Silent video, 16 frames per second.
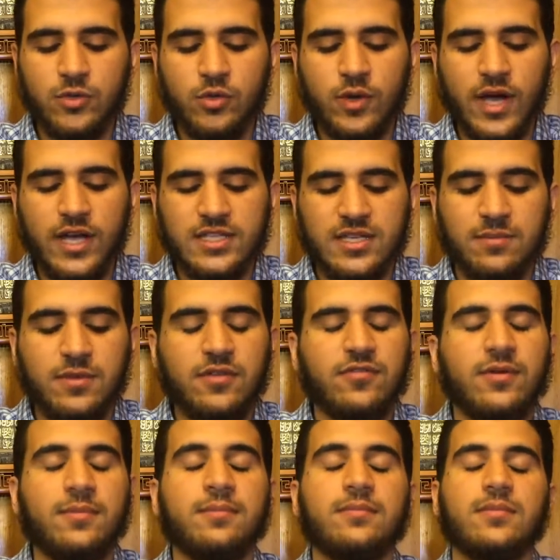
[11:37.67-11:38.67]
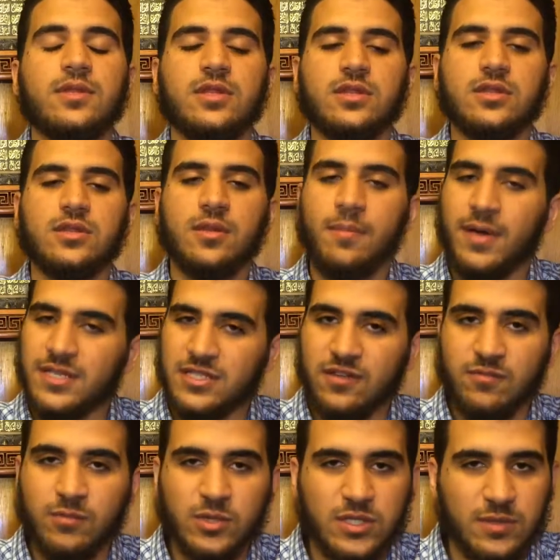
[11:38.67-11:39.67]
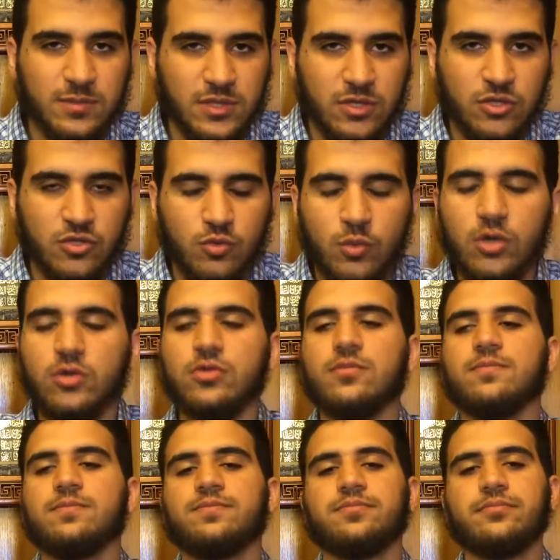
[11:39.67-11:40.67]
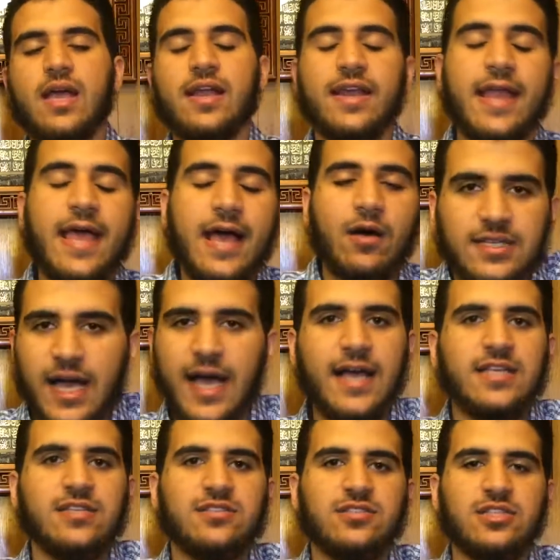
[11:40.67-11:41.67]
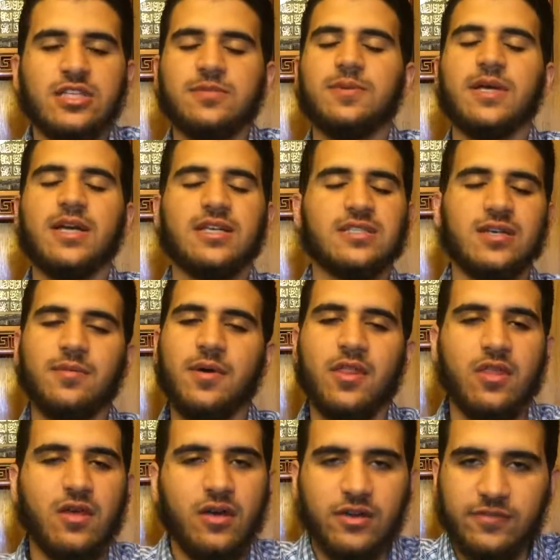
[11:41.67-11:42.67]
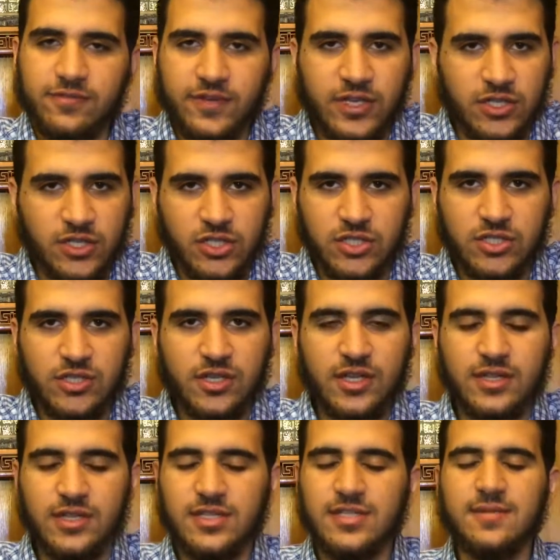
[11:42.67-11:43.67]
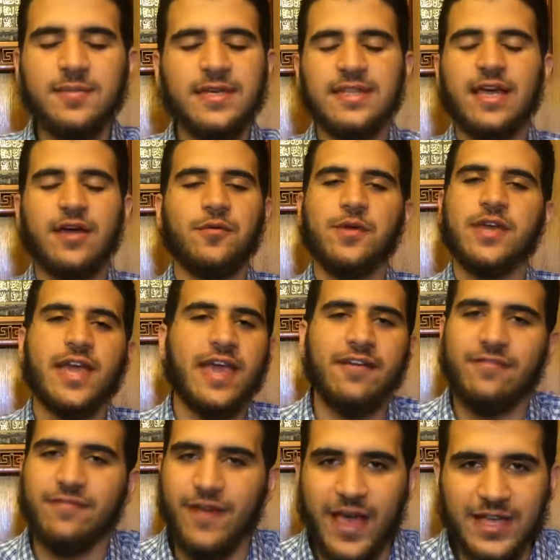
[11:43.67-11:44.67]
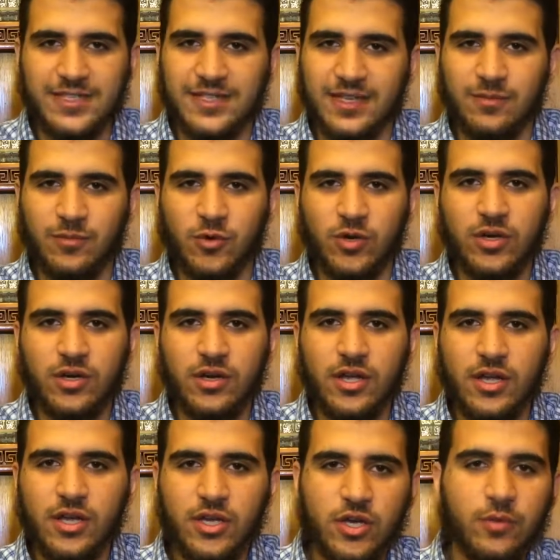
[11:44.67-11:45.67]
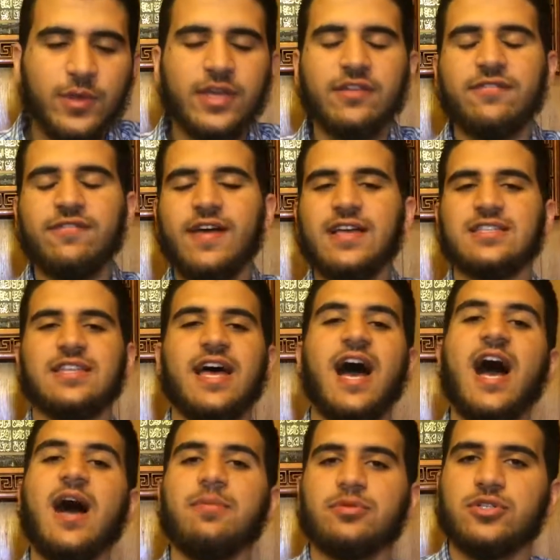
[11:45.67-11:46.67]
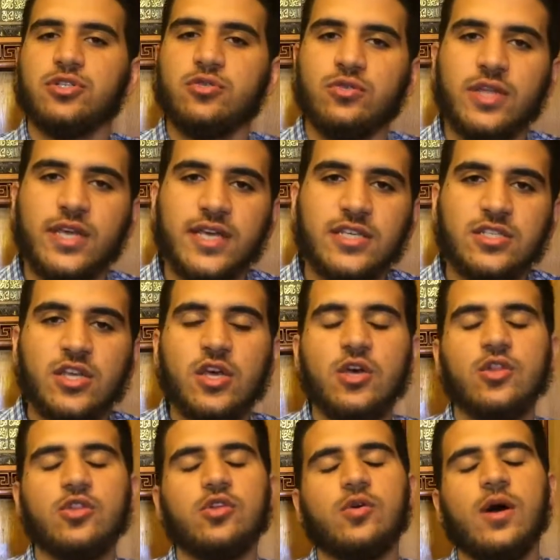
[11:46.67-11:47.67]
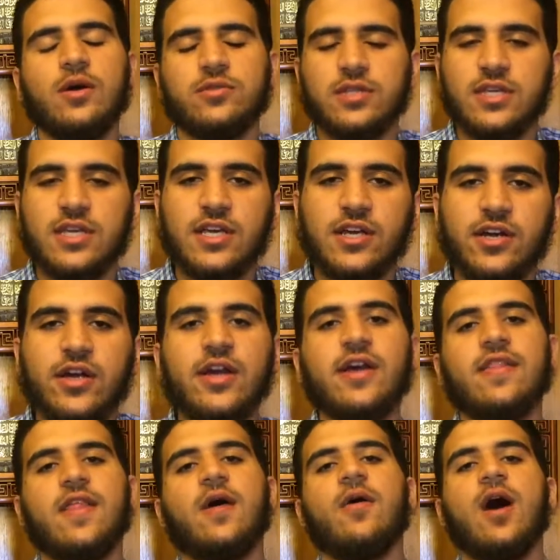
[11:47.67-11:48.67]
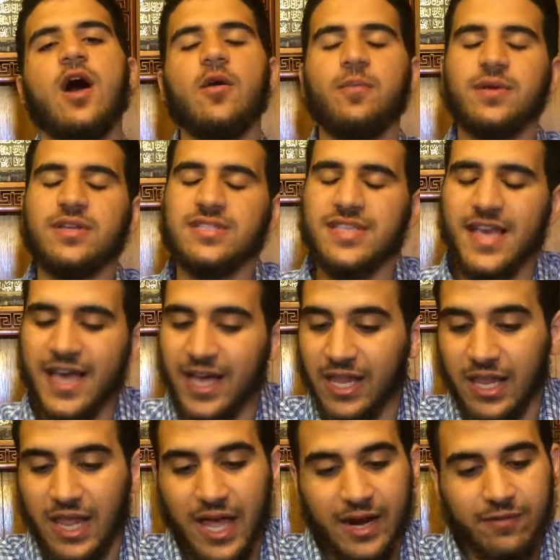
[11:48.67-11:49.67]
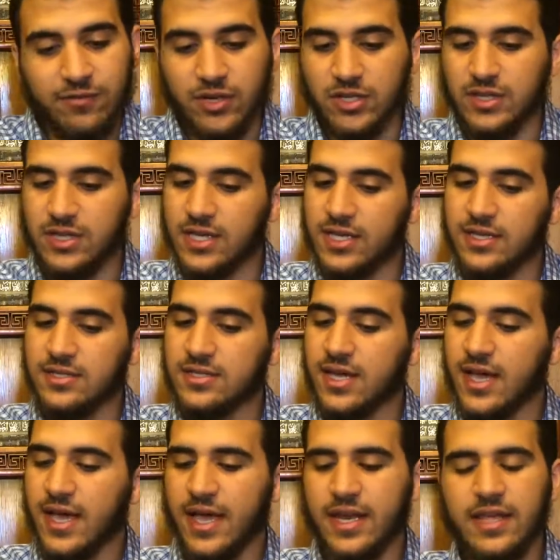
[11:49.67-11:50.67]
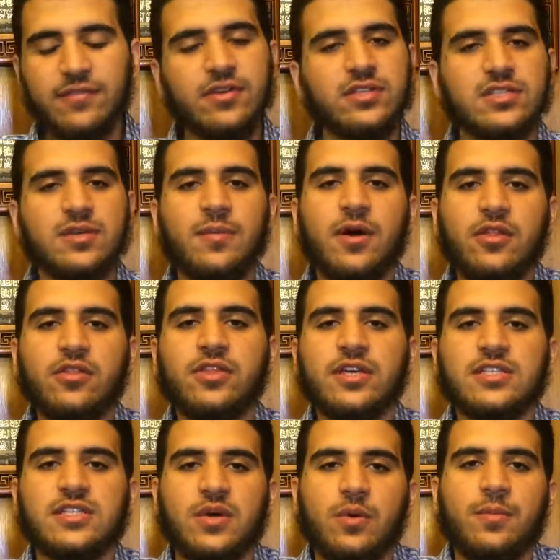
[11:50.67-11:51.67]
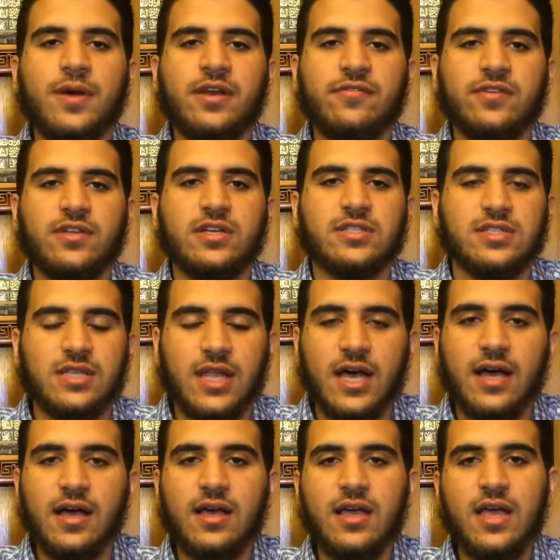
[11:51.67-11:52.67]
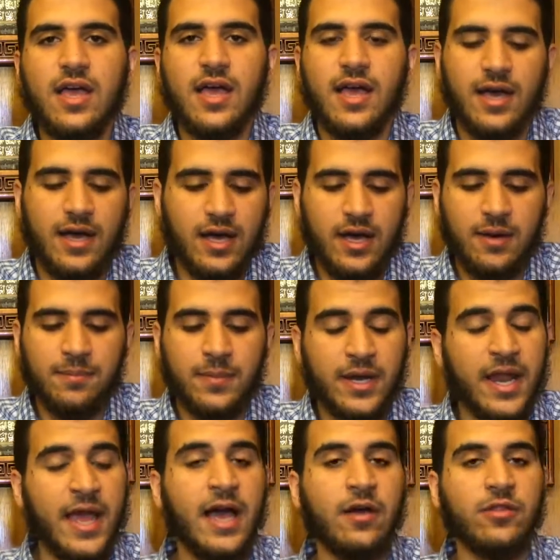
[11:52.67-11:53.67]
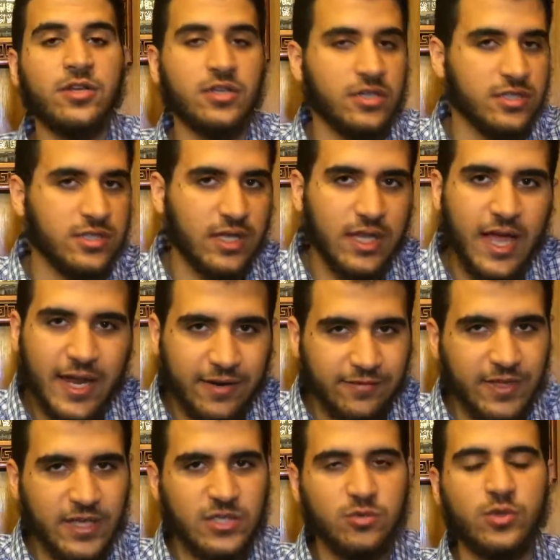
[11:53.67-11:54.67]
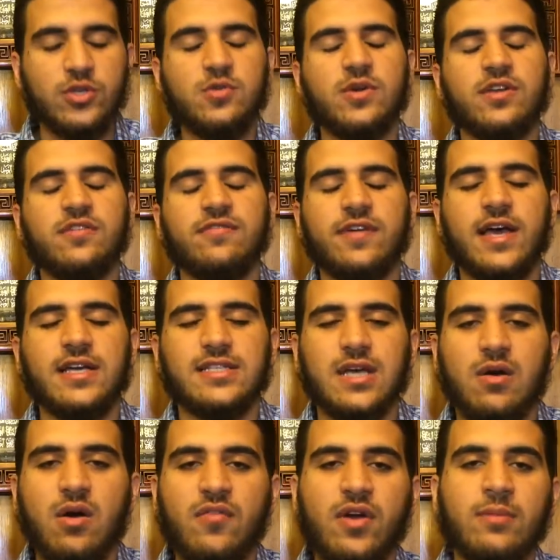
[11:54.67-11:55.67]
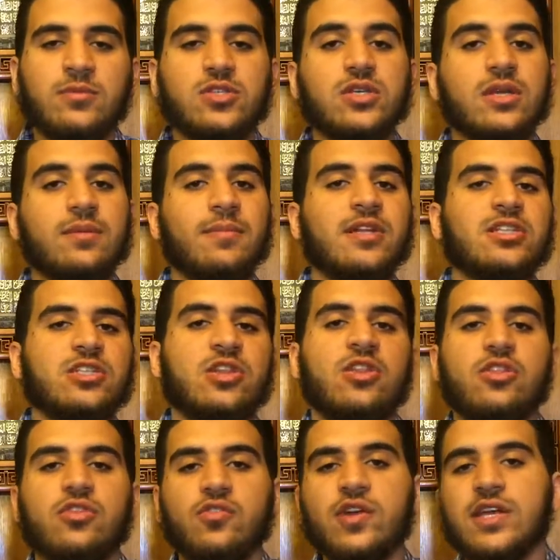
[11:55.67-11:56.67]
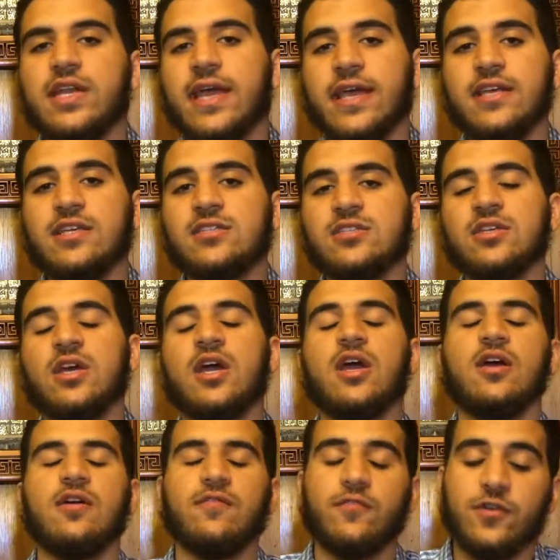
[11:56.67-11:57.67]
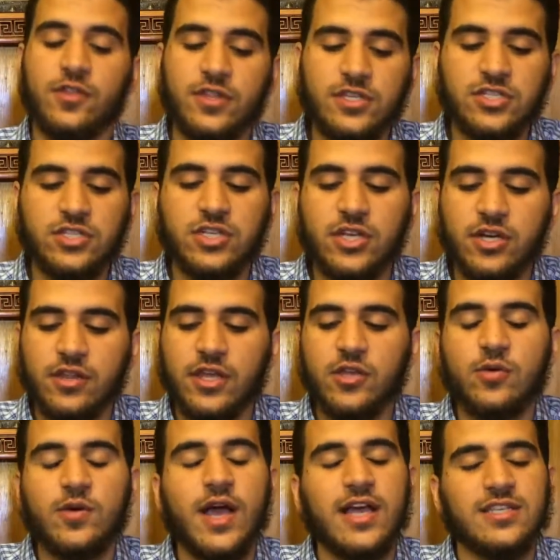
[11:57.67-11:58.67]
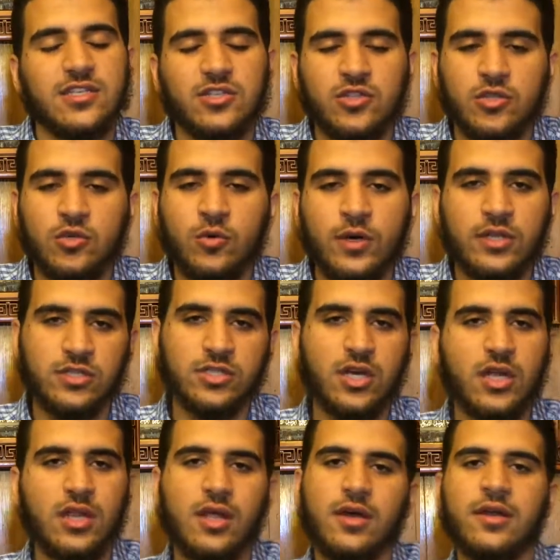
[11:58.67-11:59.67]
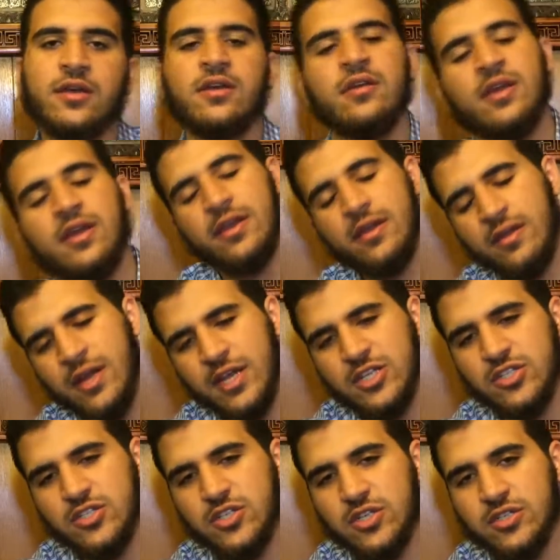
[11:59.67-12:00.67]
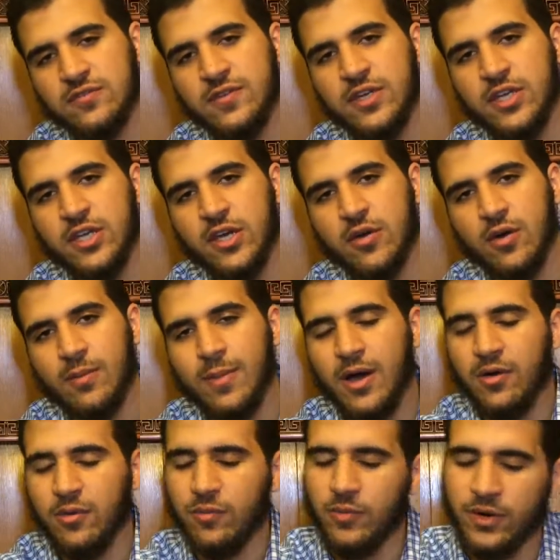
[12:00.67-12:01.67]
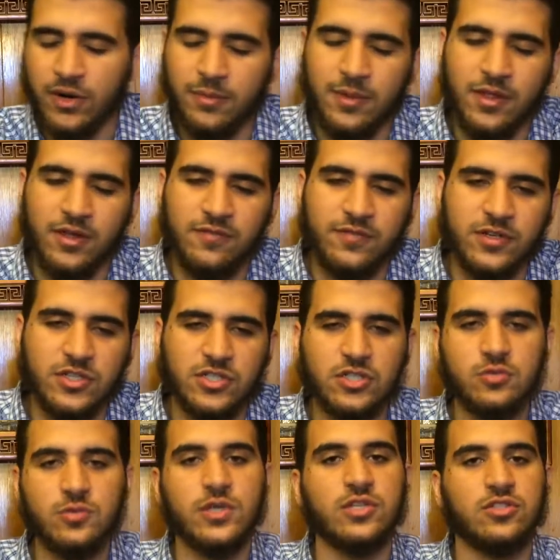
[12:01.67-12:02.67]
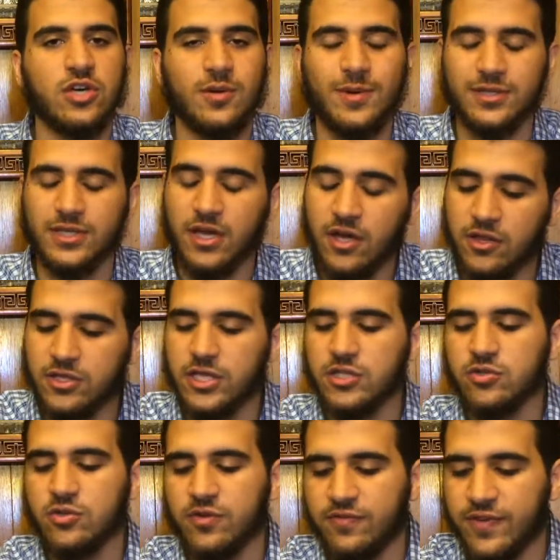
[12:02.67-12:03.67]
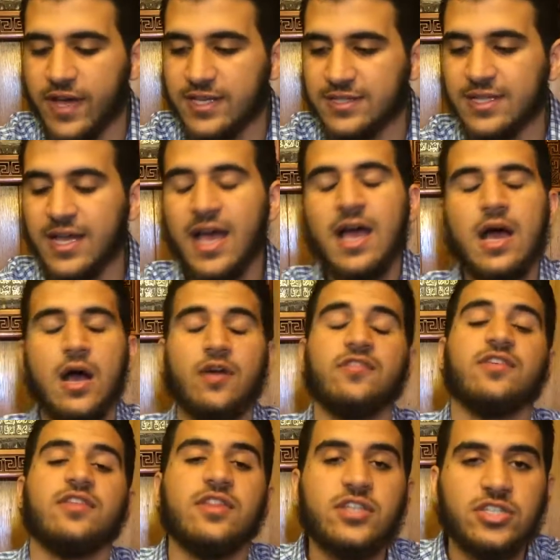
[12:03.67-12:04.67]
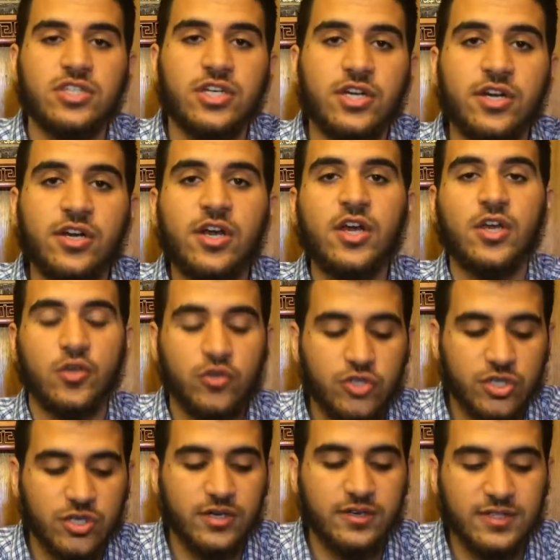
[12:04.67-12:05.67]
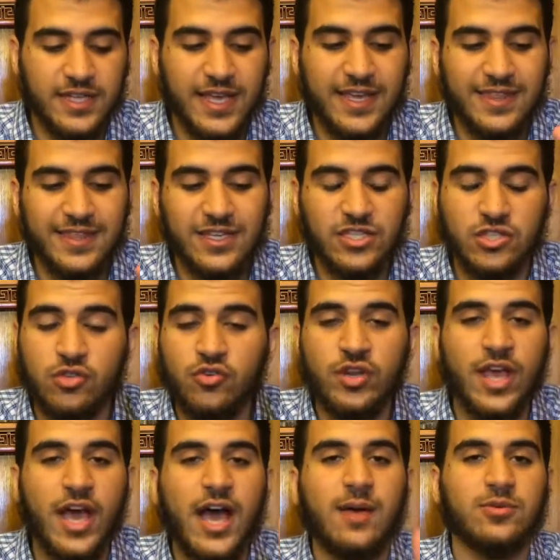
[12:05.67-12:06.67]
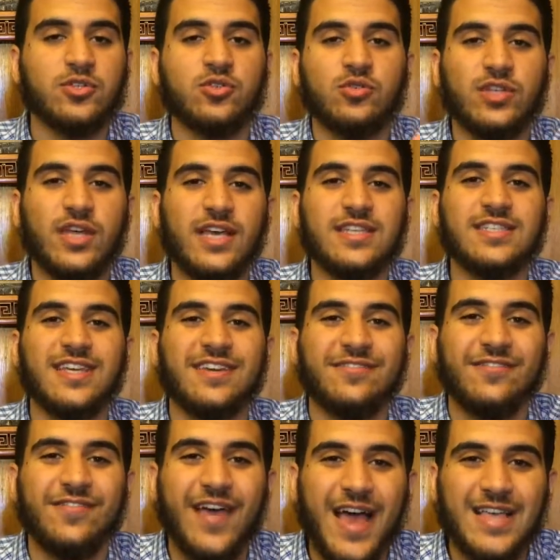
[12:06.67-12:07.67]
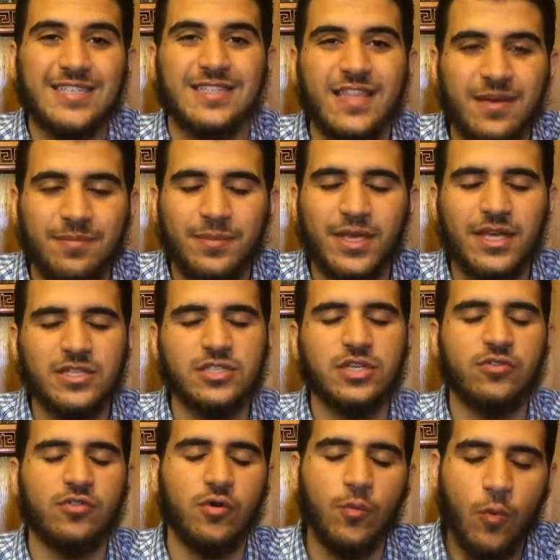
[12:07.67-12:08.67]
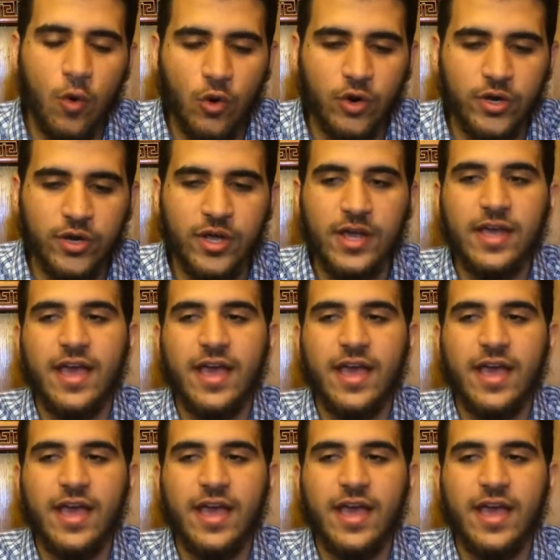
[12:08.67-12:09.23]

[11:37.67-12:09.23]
you guys can be from the best of Muslims in this world. Now guys, just because Ramadan finished doesn't mean that we can't fast anymore. No, we can fast the optional days throughout the year that will help us get a lot of good deeds and even some other things that will benefit us a lot. Now there is a lot of days where you can fast. However, I'm just going to mention 3 days for this year that you guys can do, and inshallah next year's video about when Ramadan finishes, we can talk about the other days you can fast. However, this year you should take these 3 optional days and fast them, because their reward